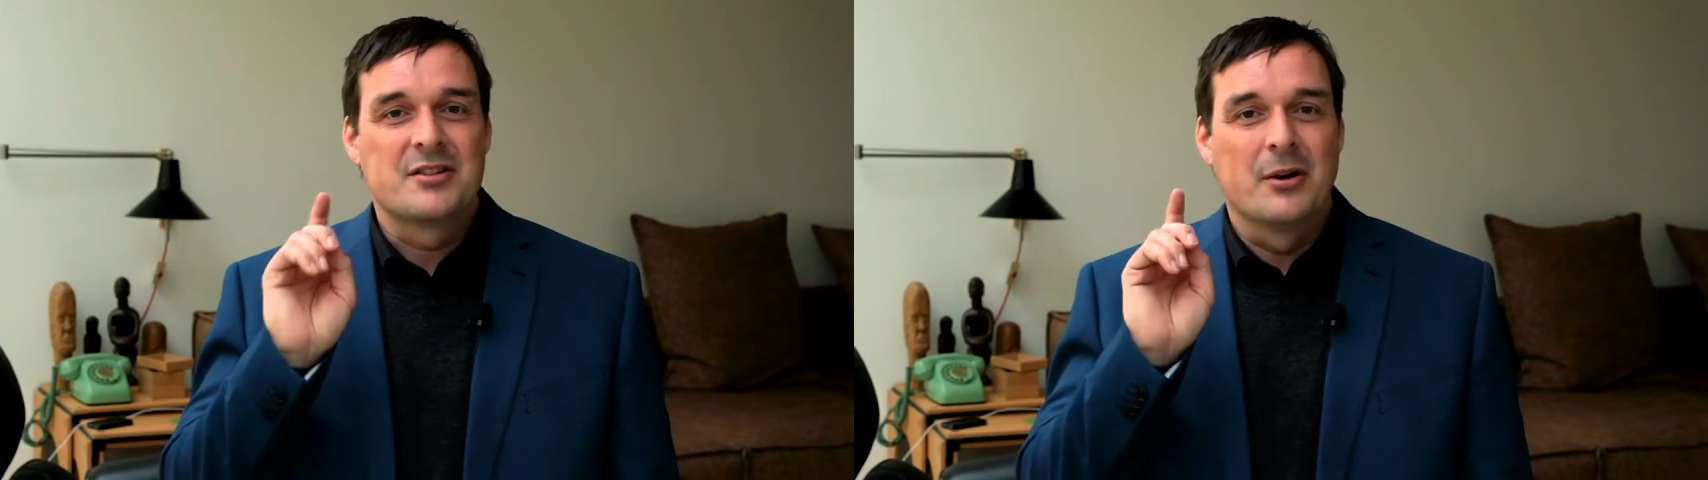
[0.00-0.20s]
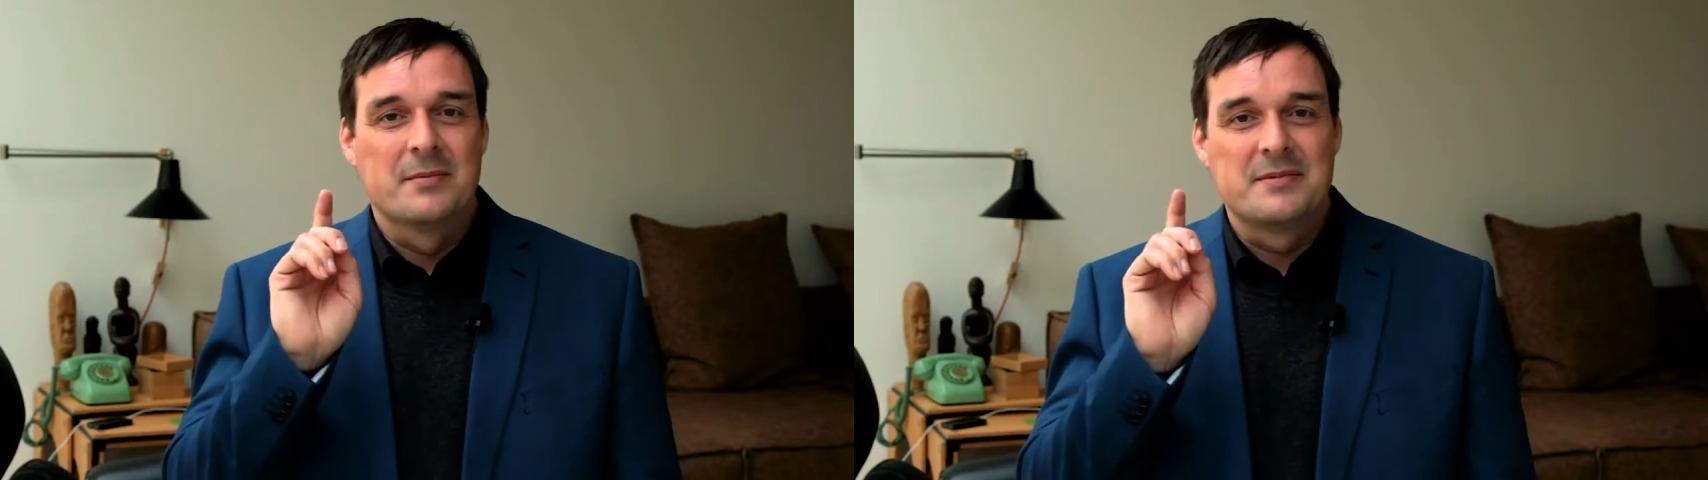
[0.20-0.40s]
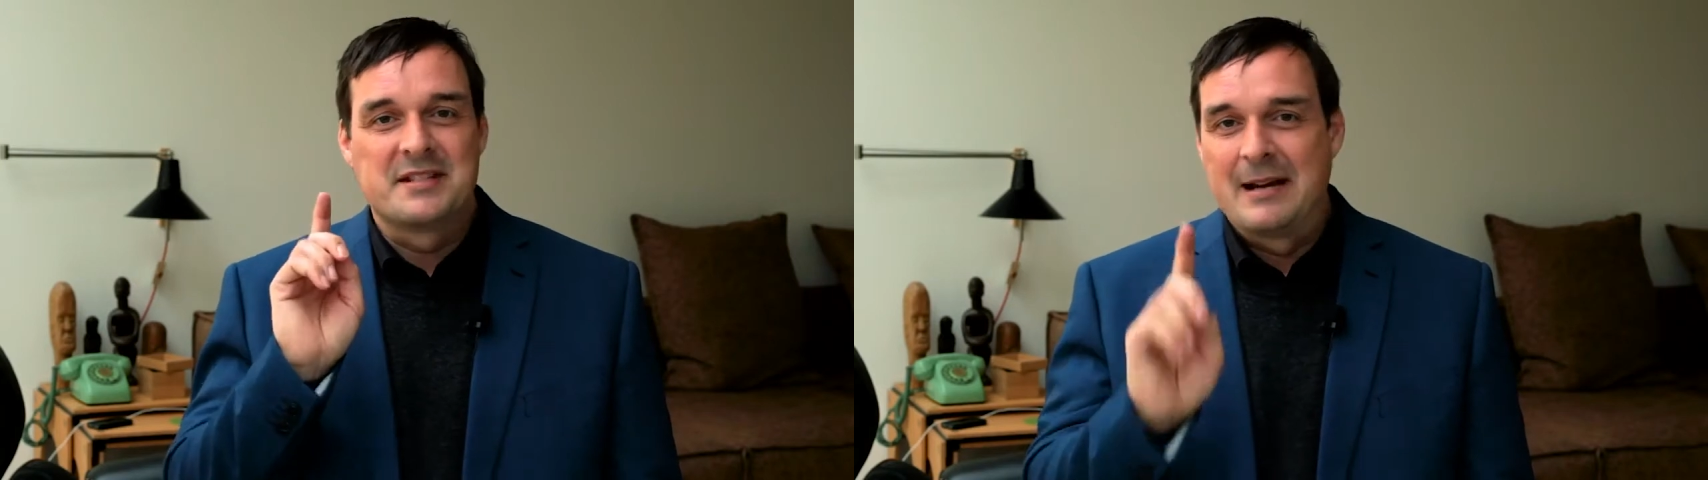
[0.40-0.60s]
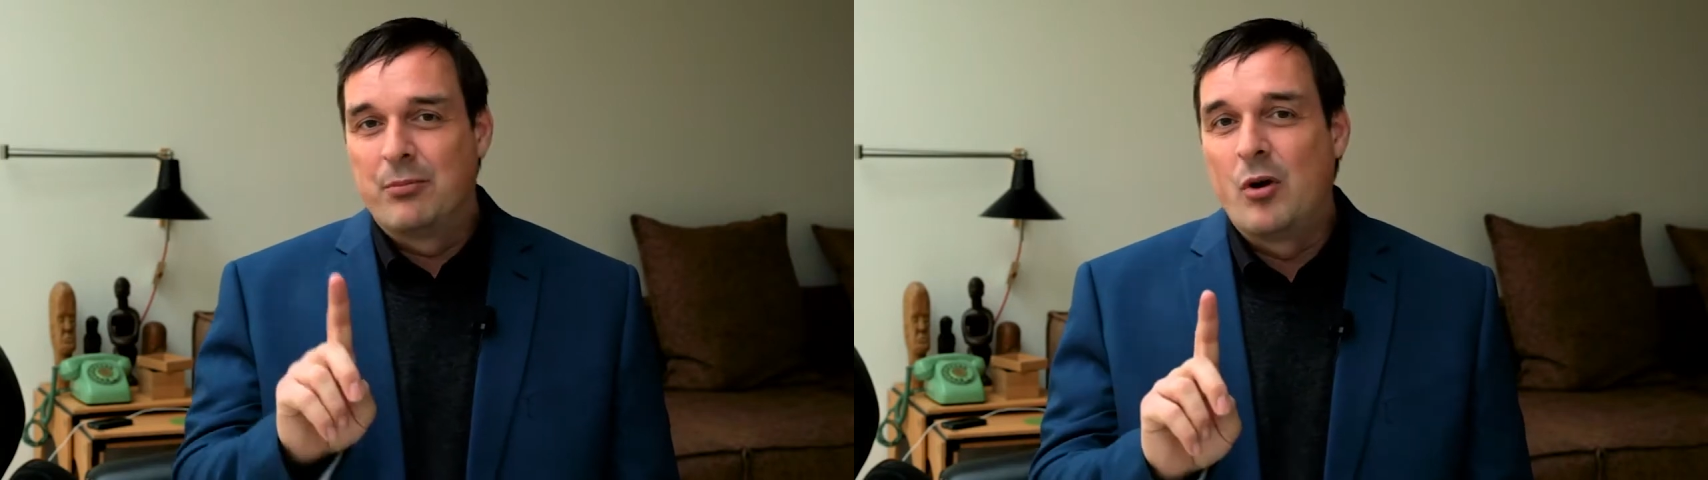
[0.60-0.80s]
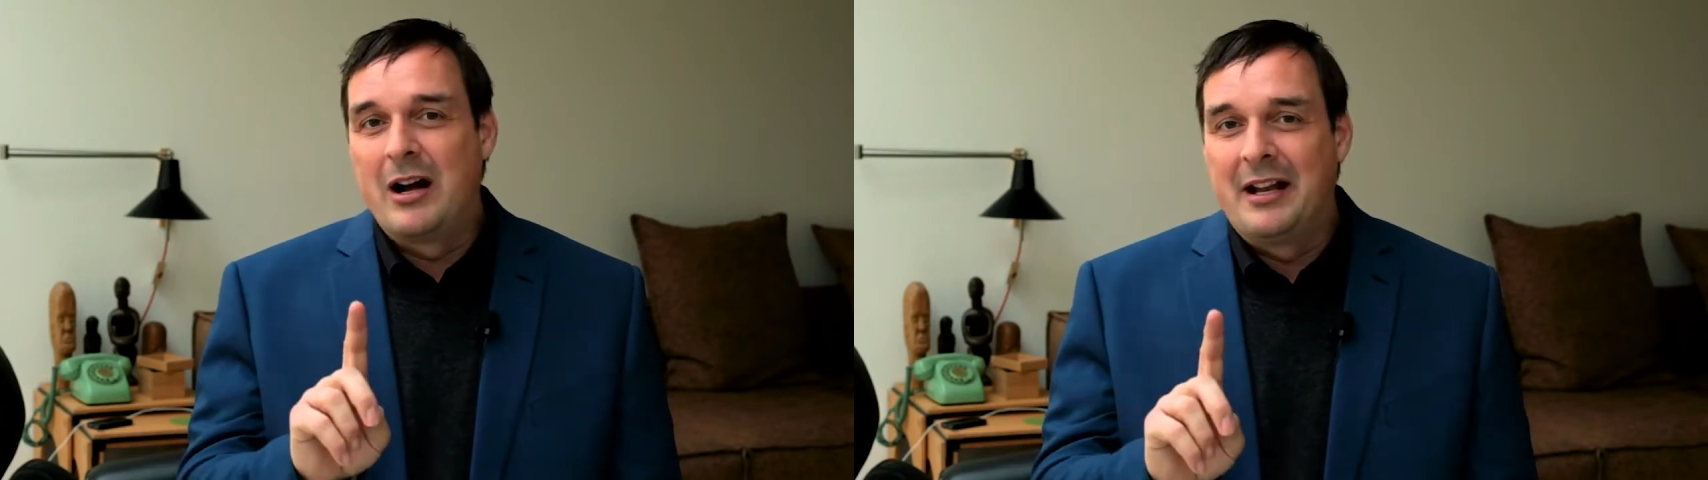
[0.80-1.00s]
So,
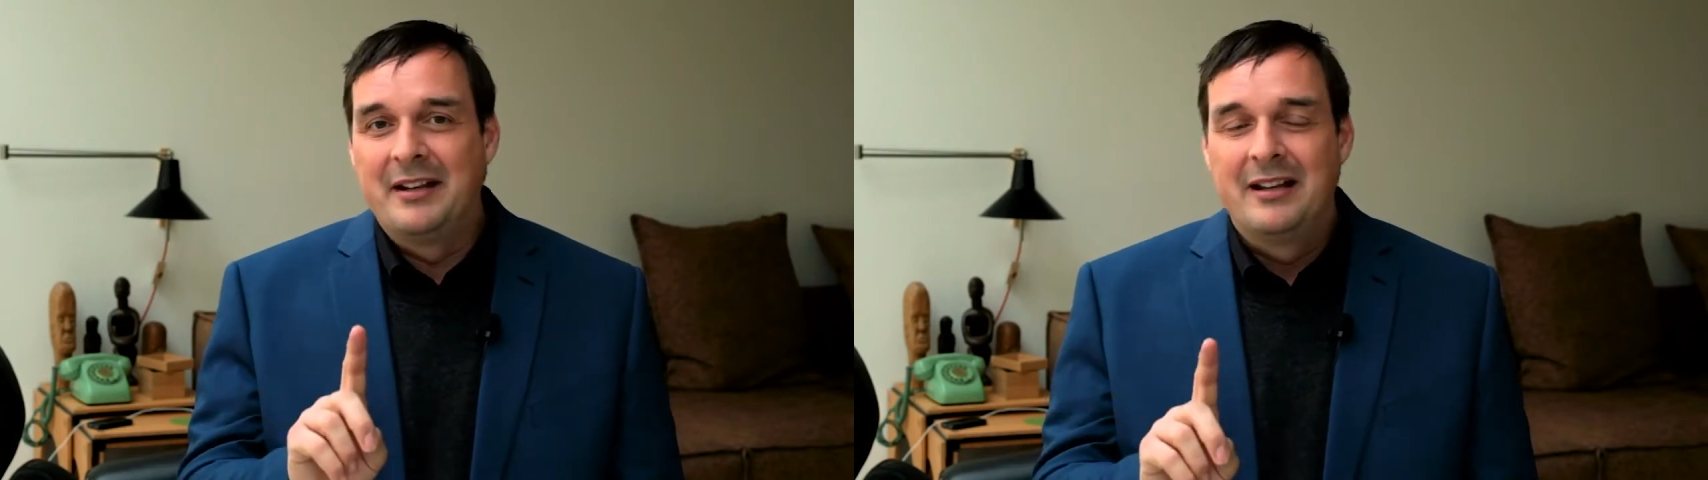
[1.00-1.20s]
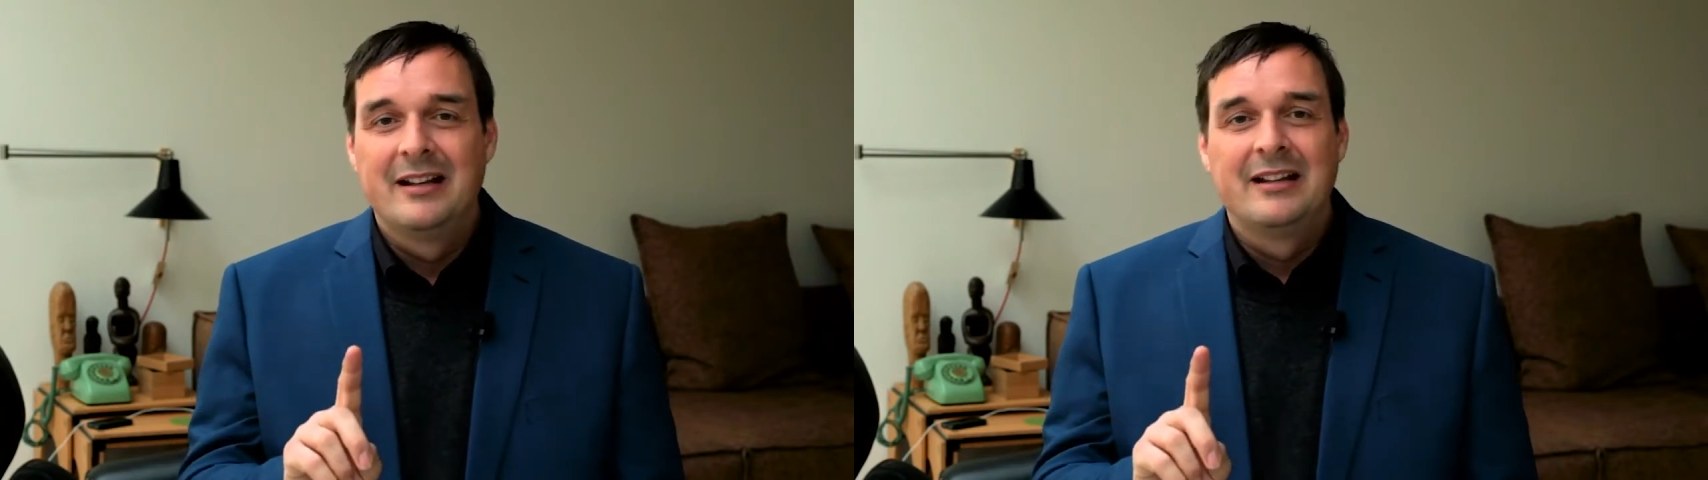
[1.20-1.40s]
step one